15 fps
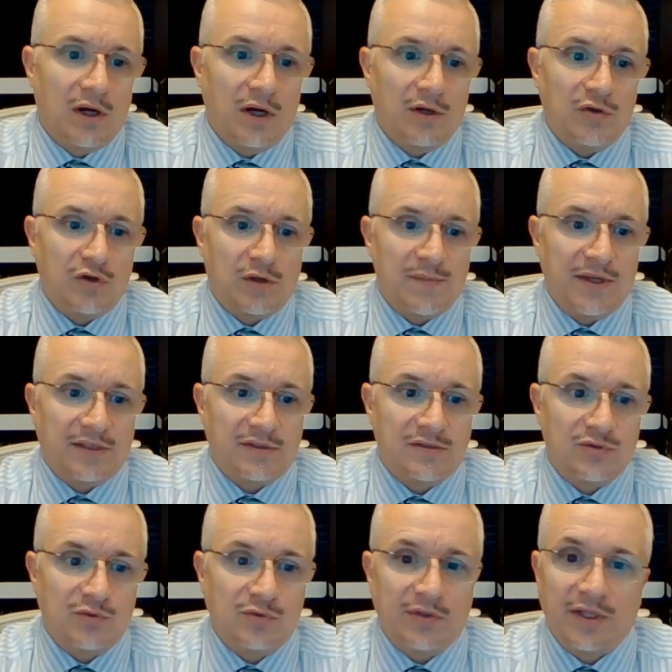You can make the
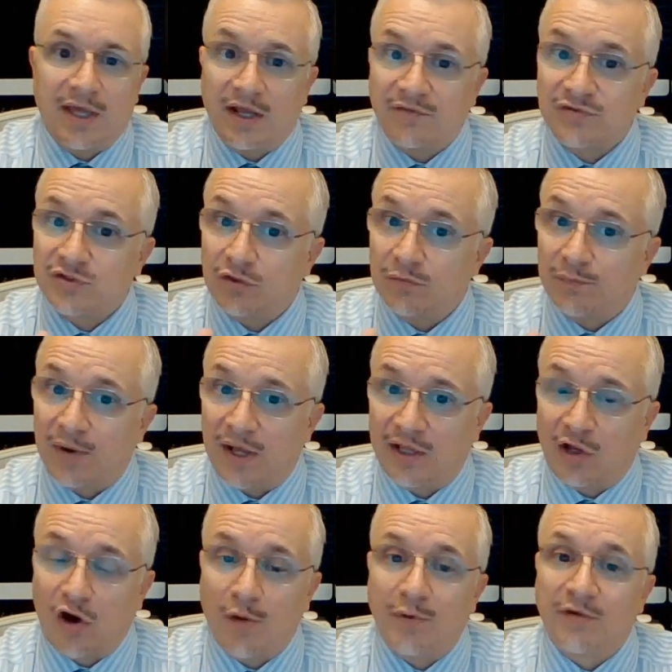tooling out of certain
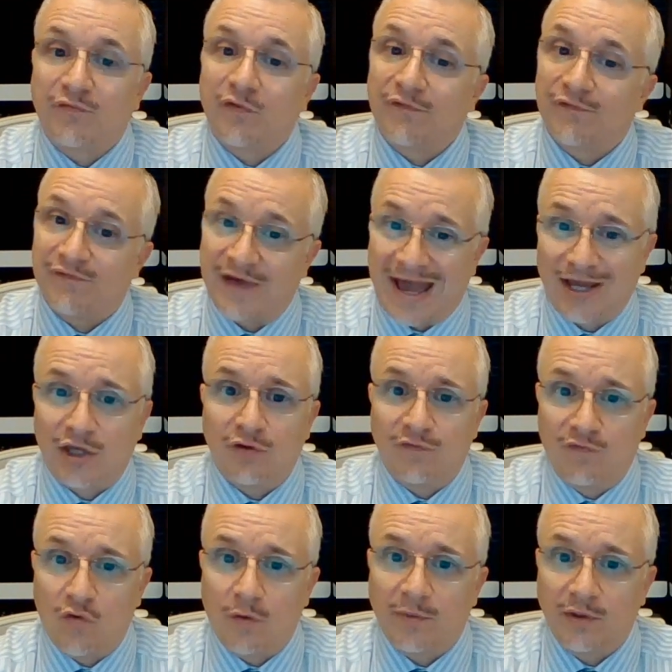polycarbonate for vacuum
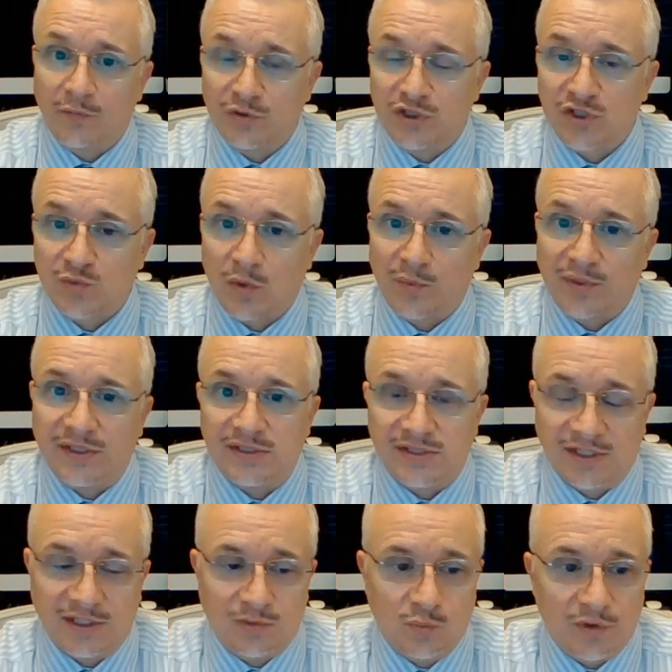forming, which is what we
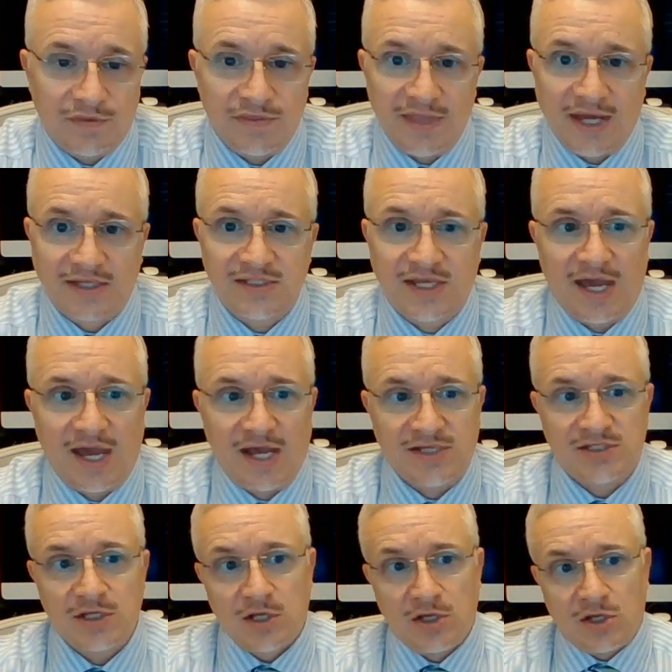did with
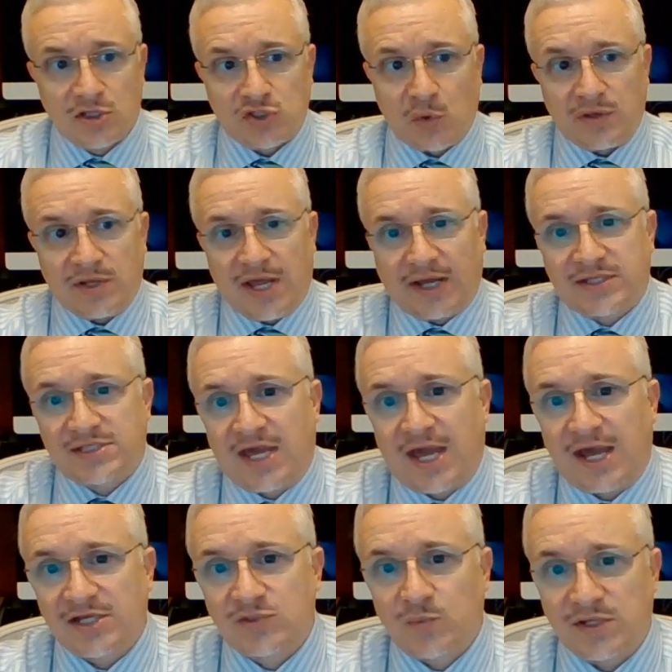NextCast. So at
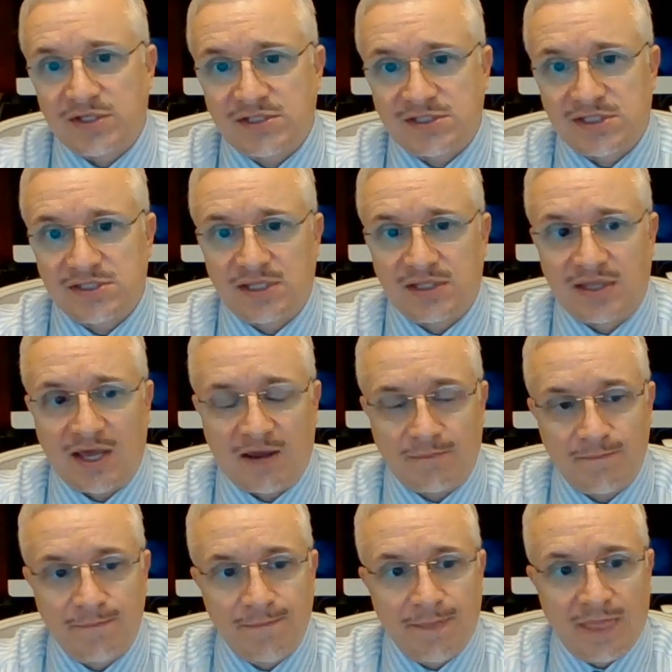NextCast, we assisted
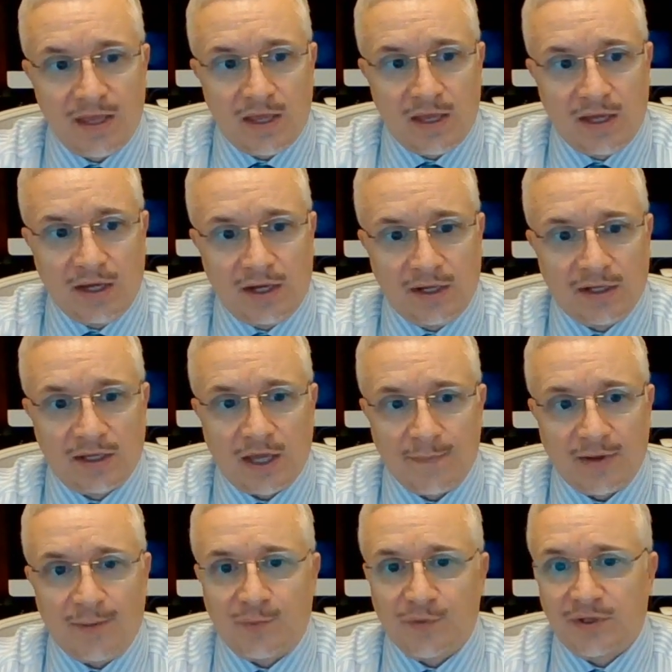them in
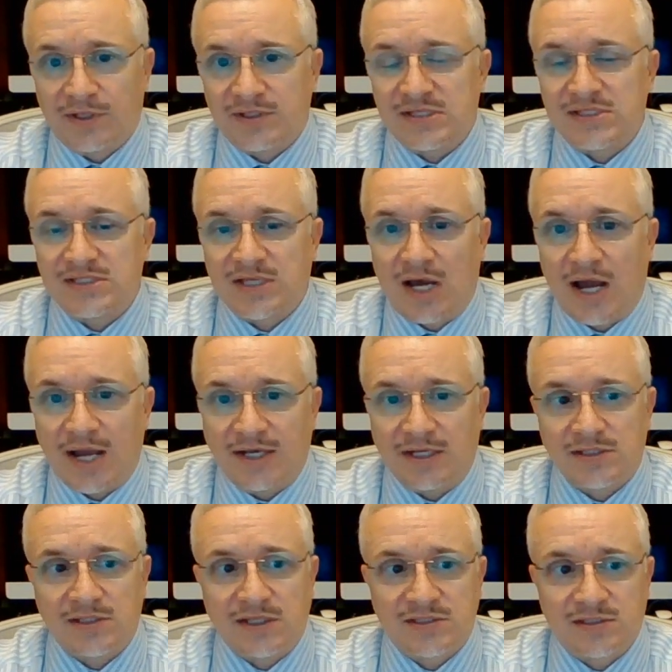coming up with a
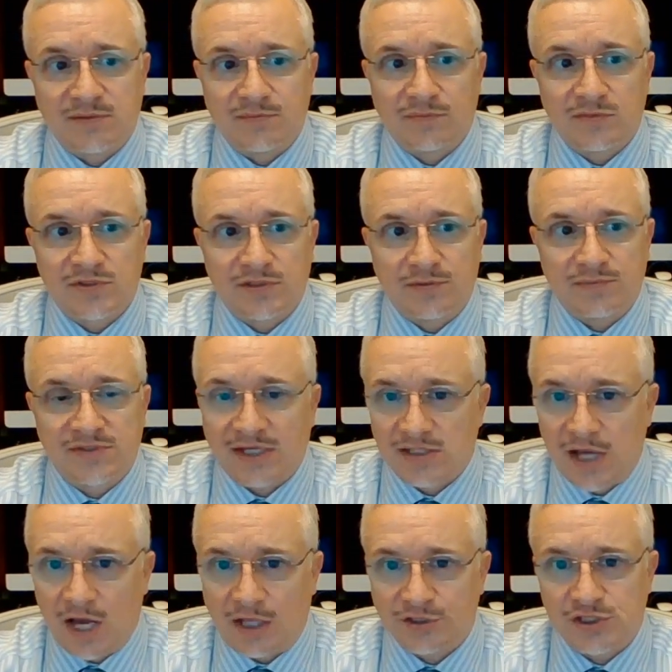design and some
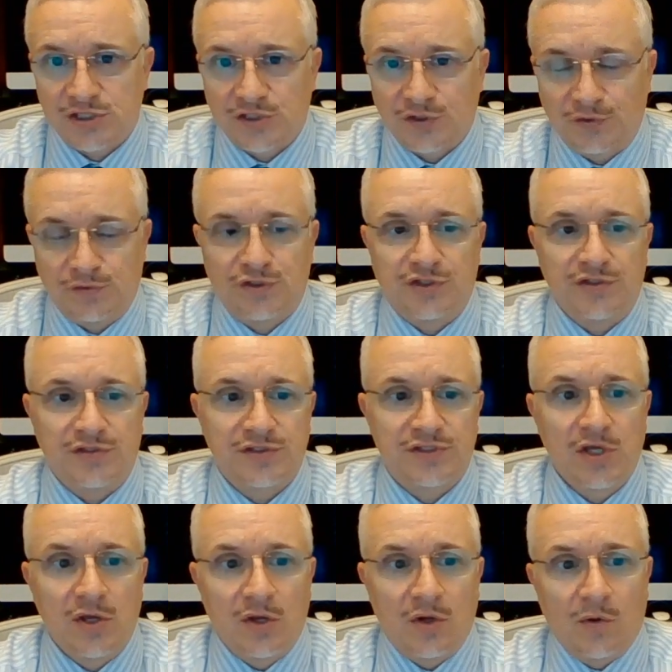technology solutions
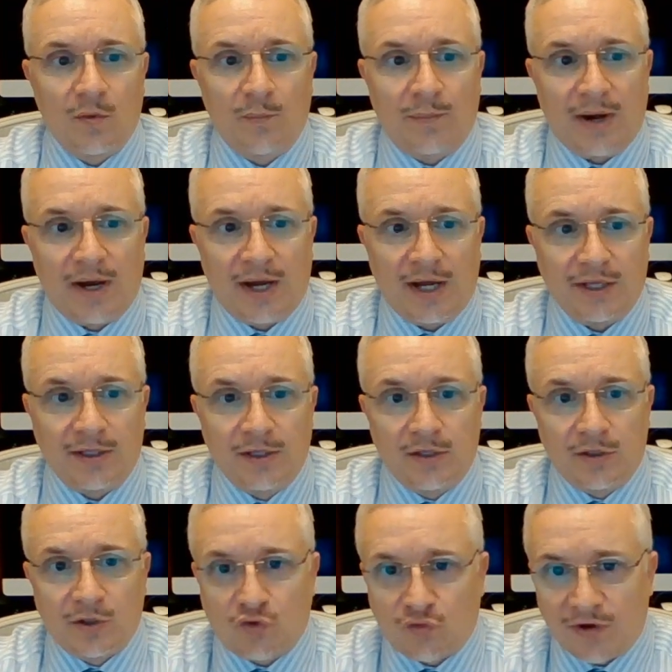by
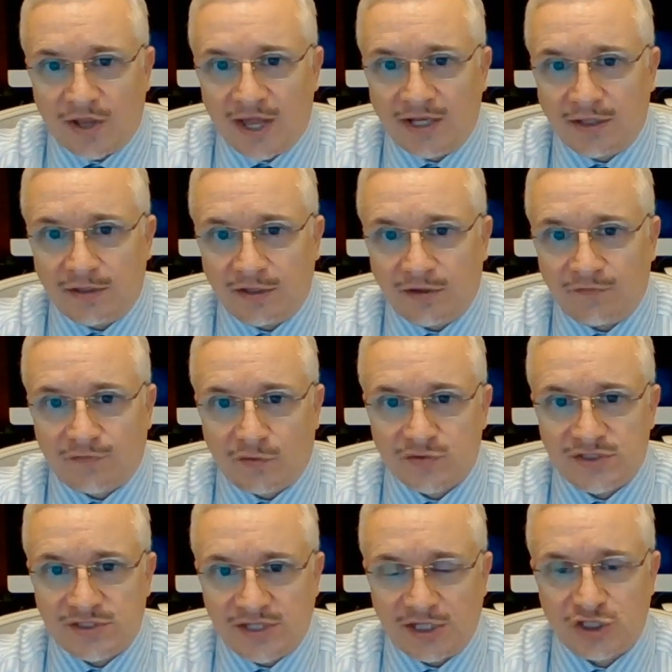creating the
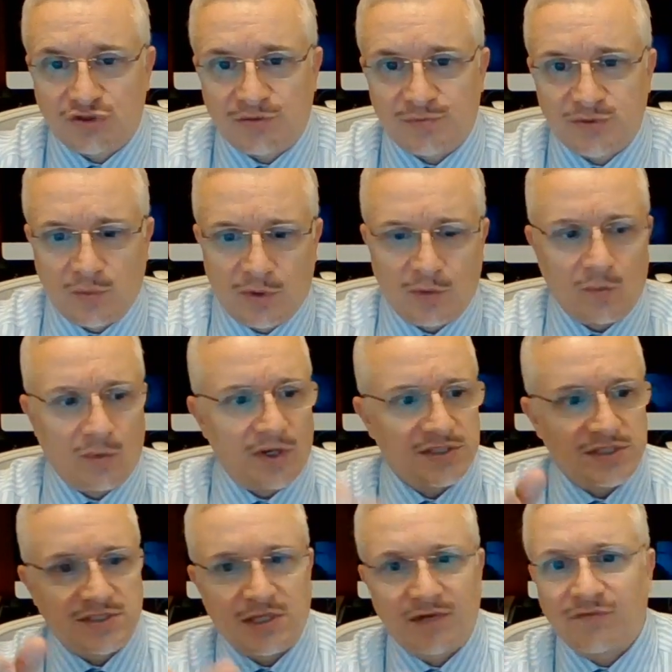first test strip. So what it was,
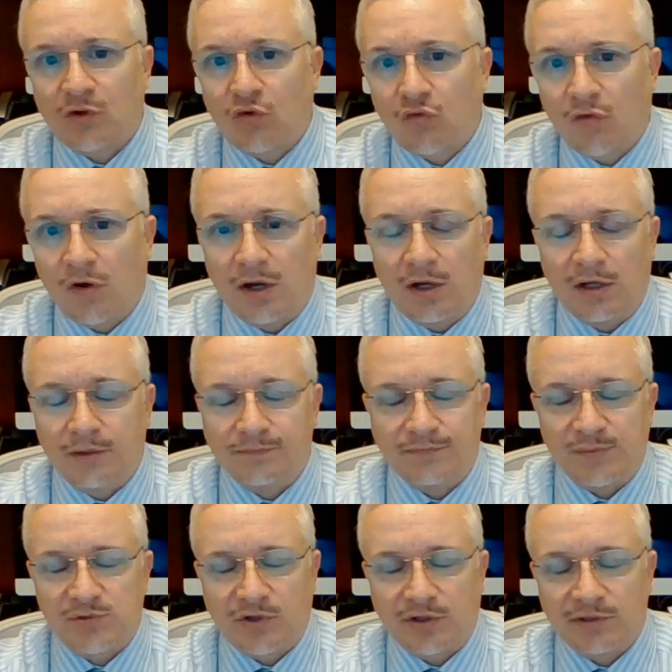instead of
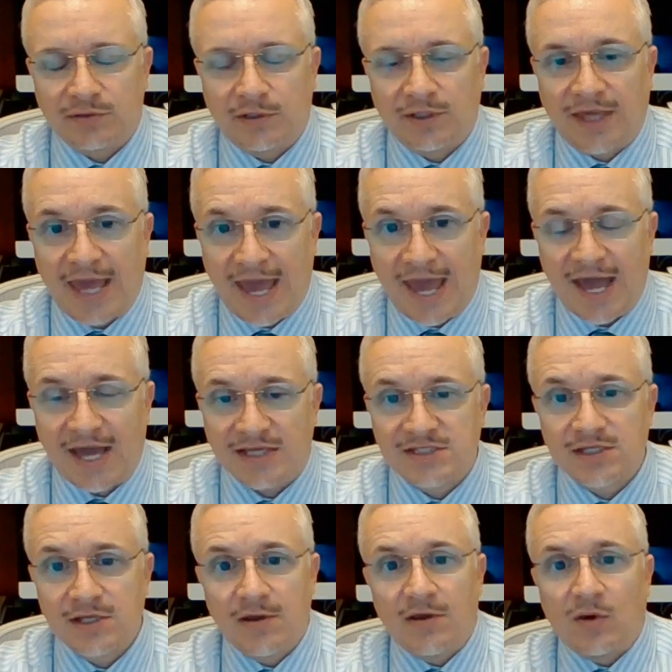a
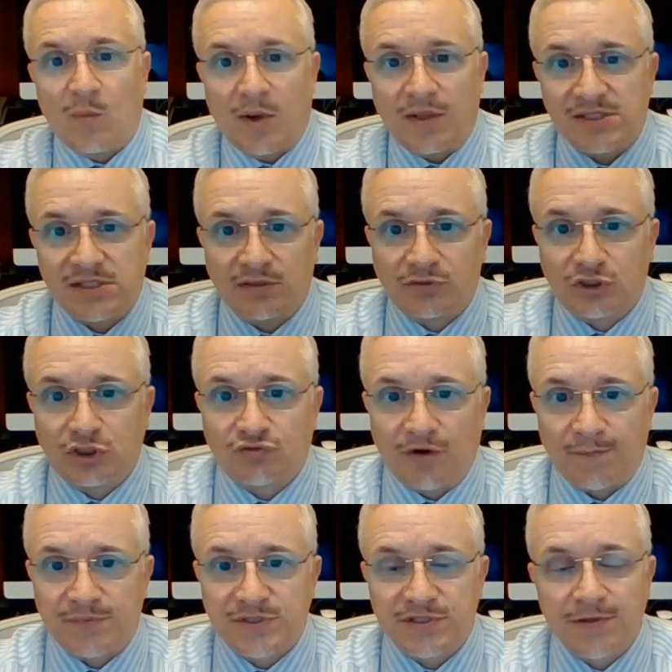cast, we had these little
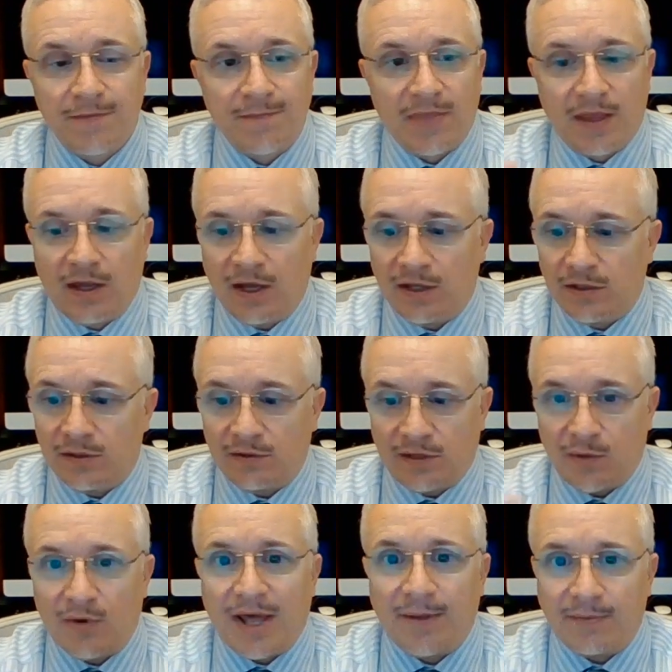strips, and they
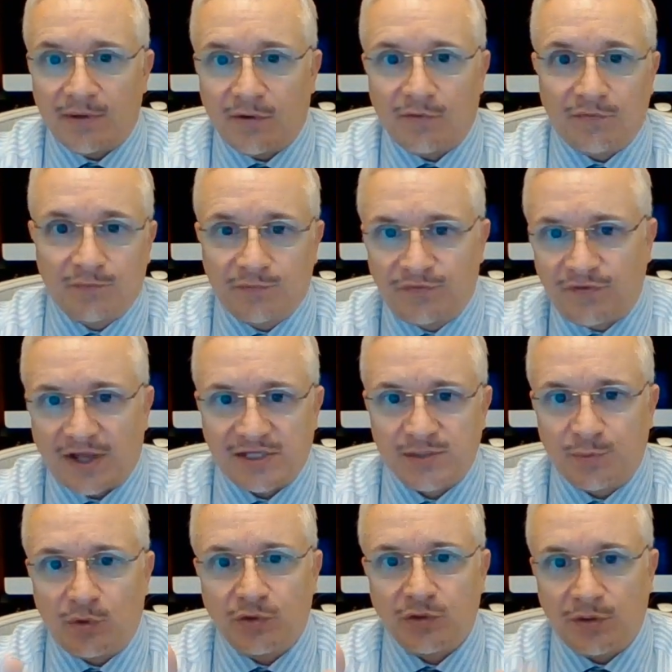were
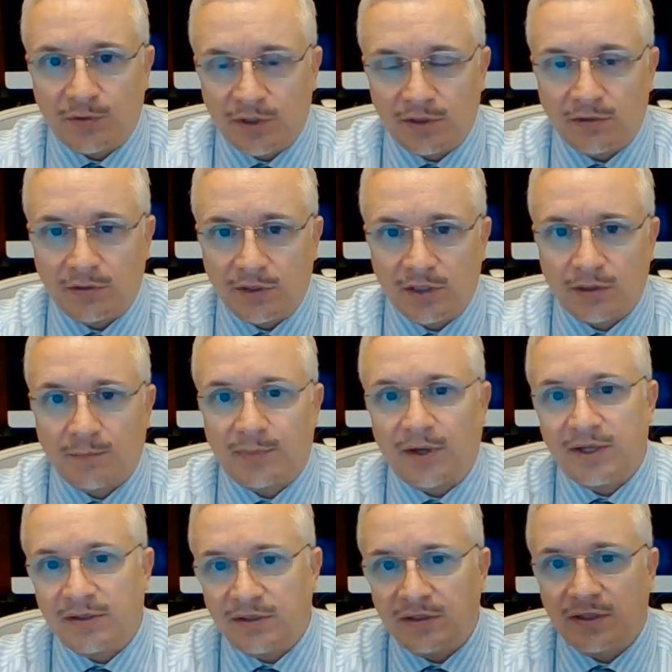flexible. You hit the
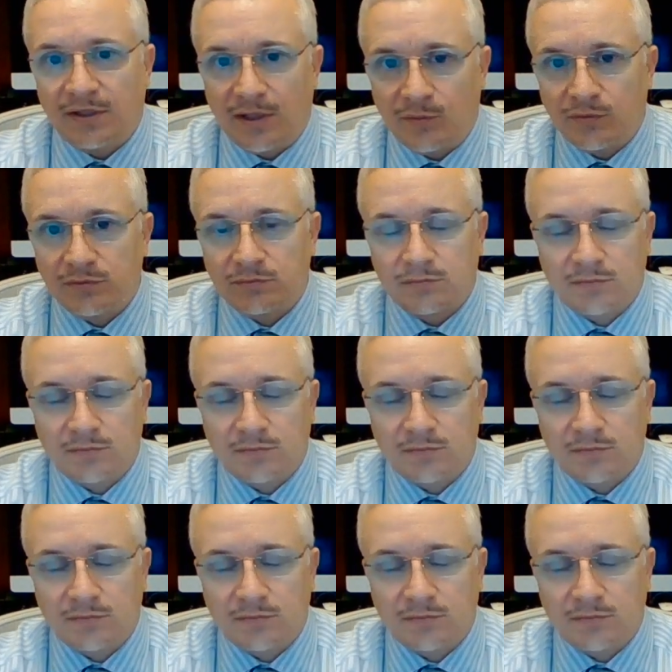button, and then they would